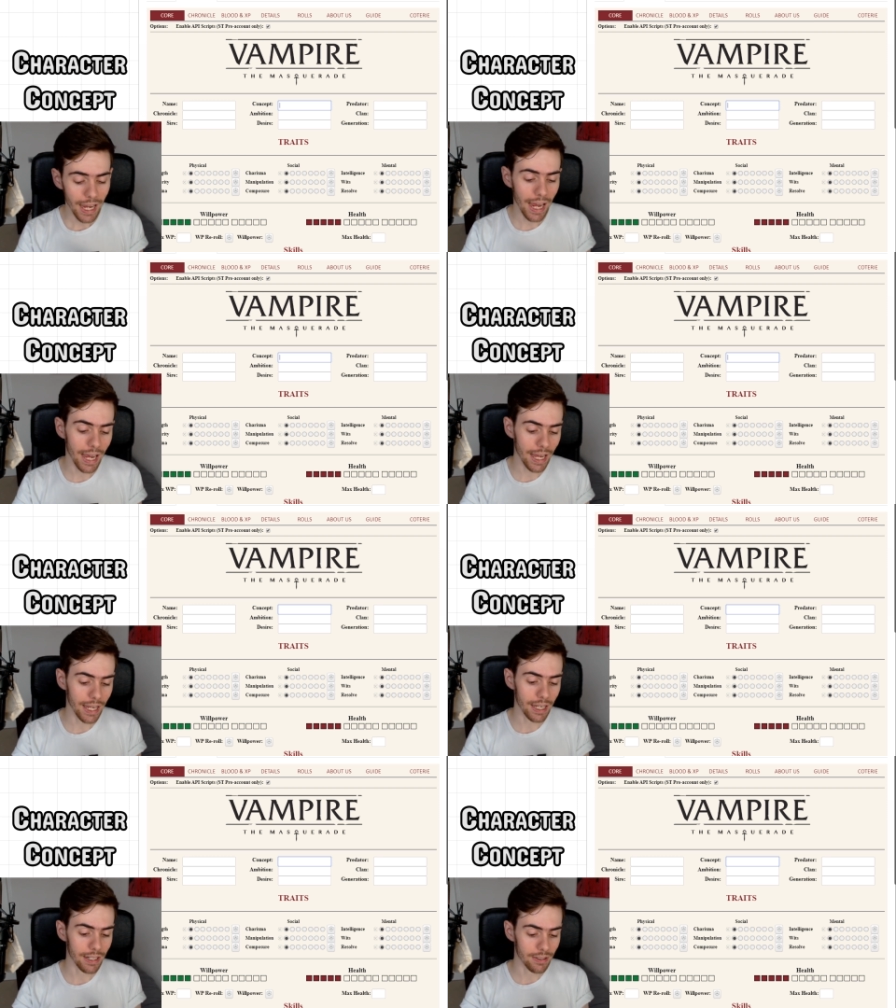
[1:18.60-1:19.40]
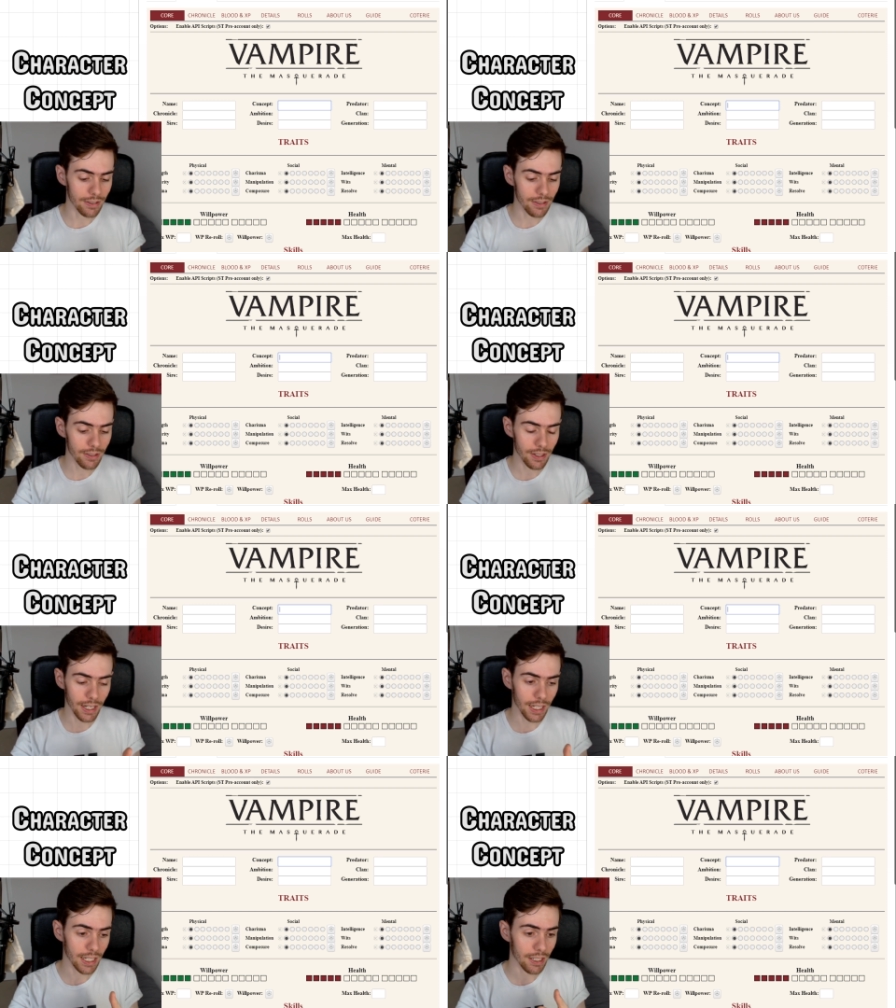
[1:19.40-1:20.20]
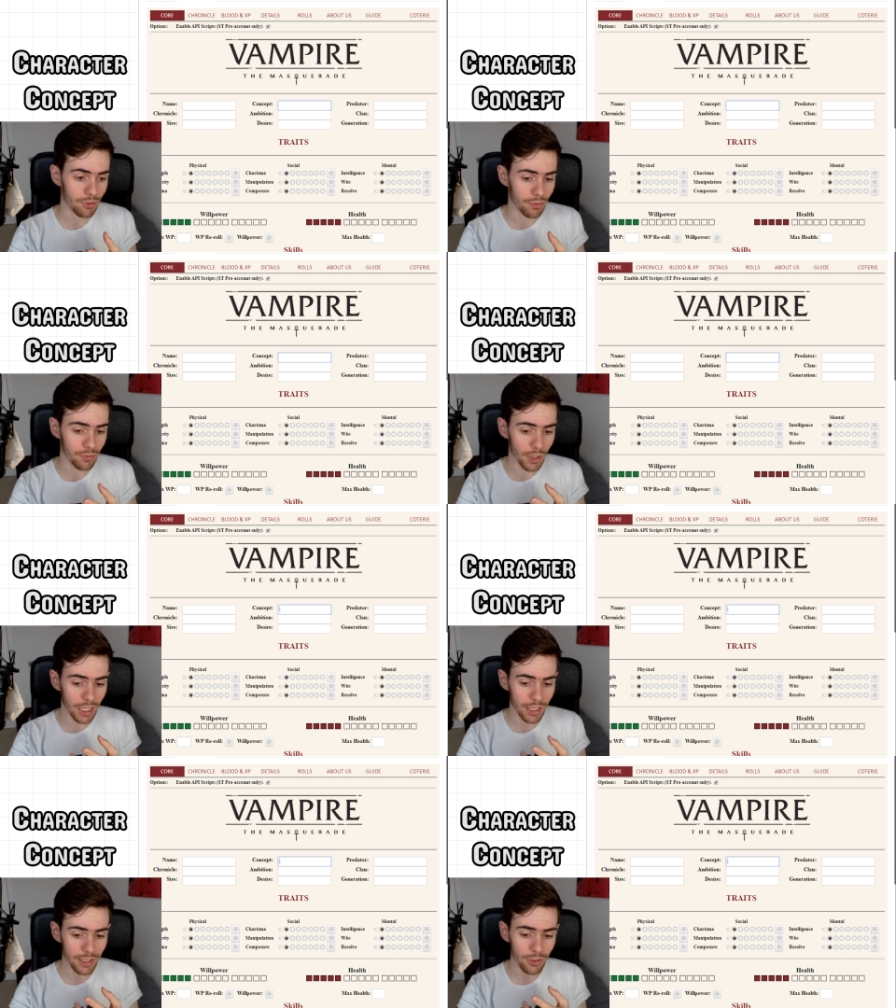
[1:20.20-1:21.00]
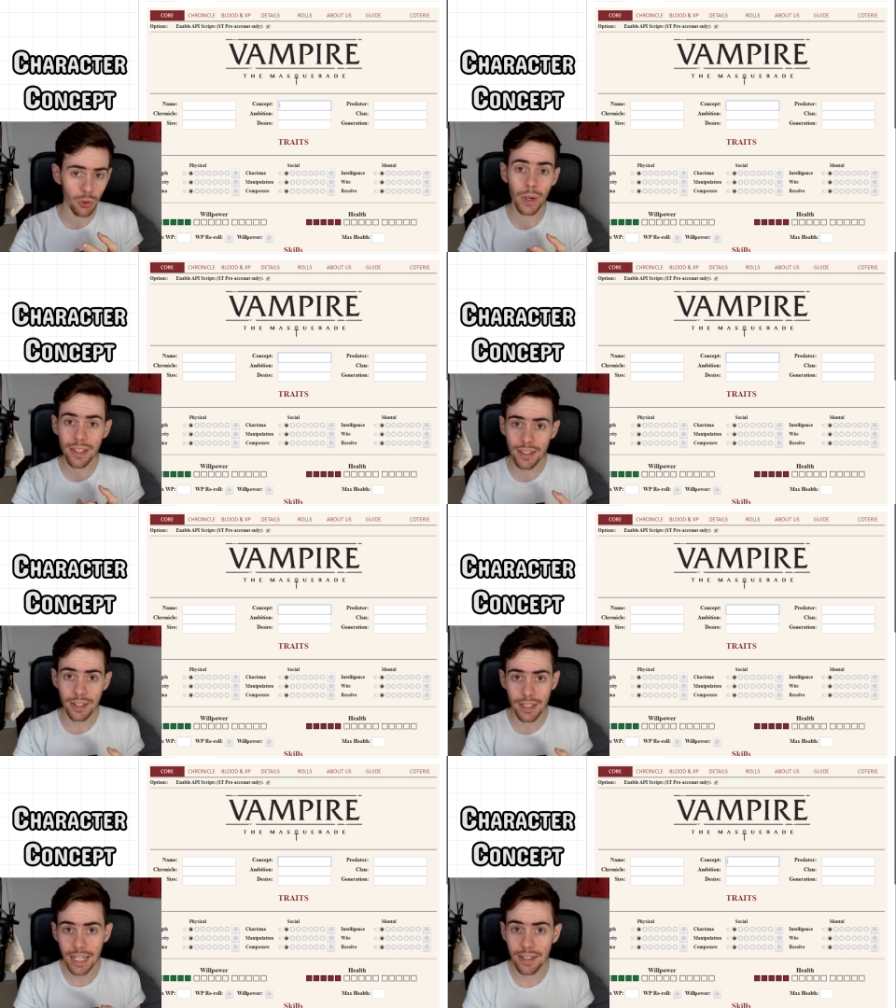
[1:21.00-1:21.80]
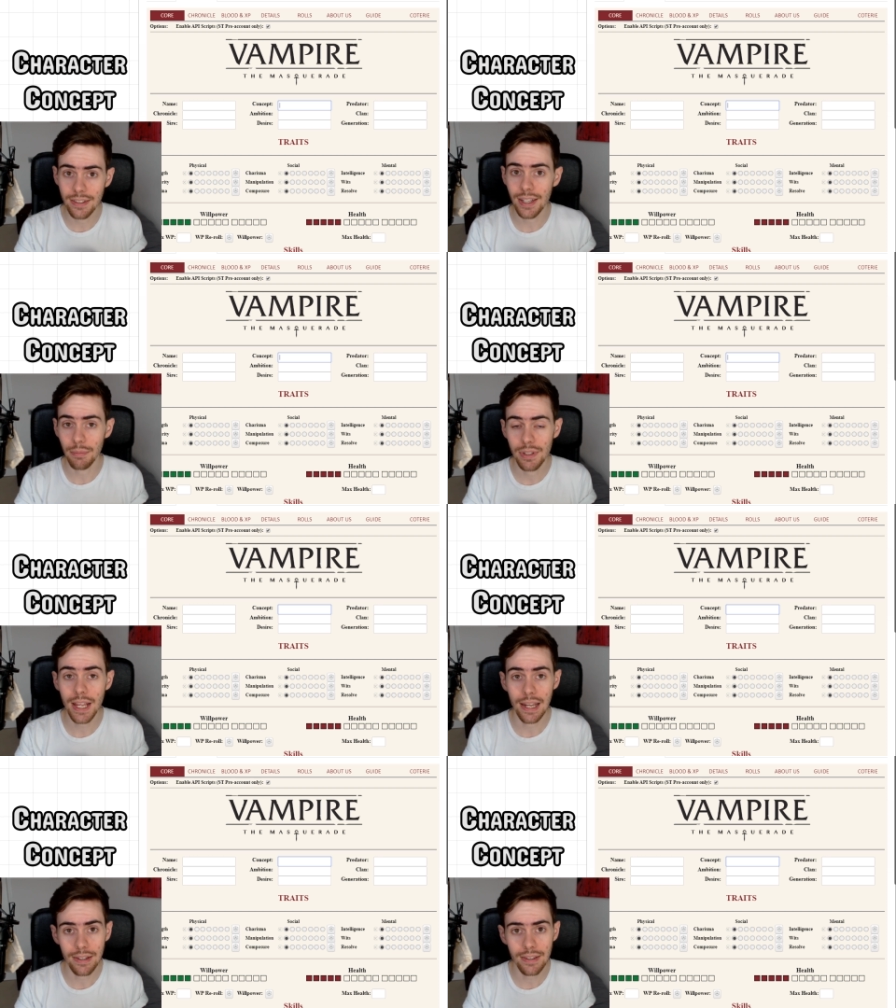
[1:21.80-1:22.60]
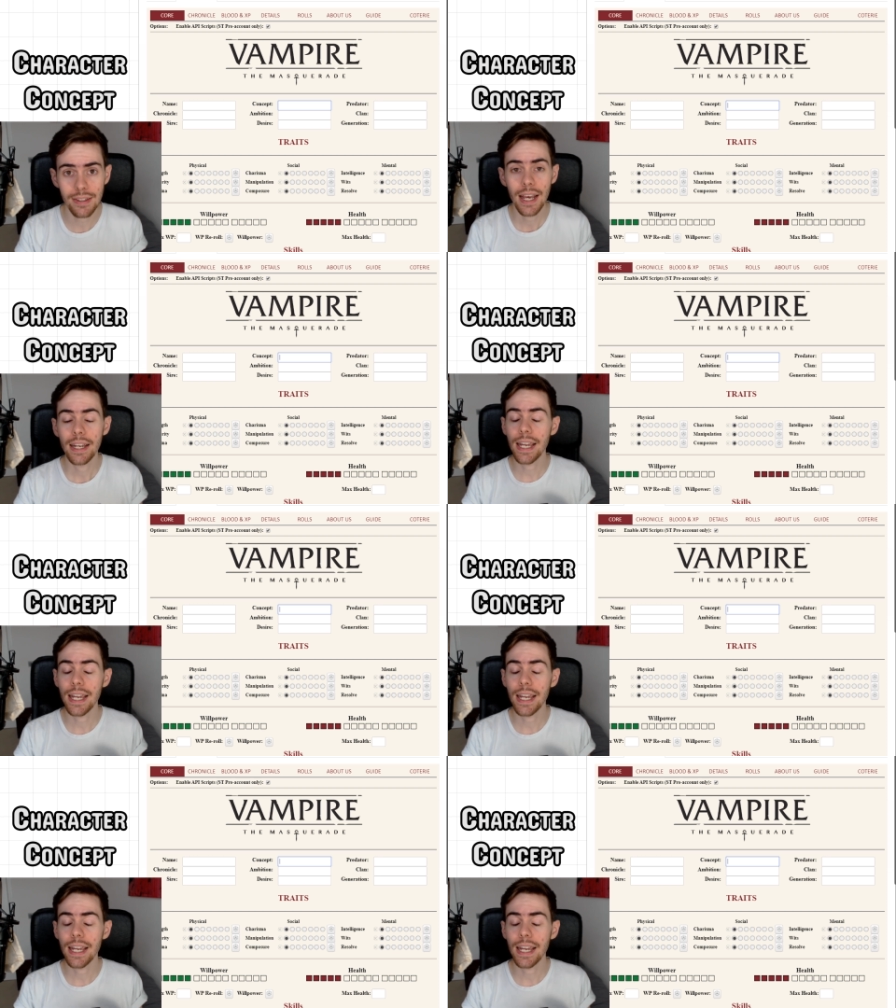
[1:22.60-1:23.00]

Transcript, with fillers: and uh, uh, twisted in some sense.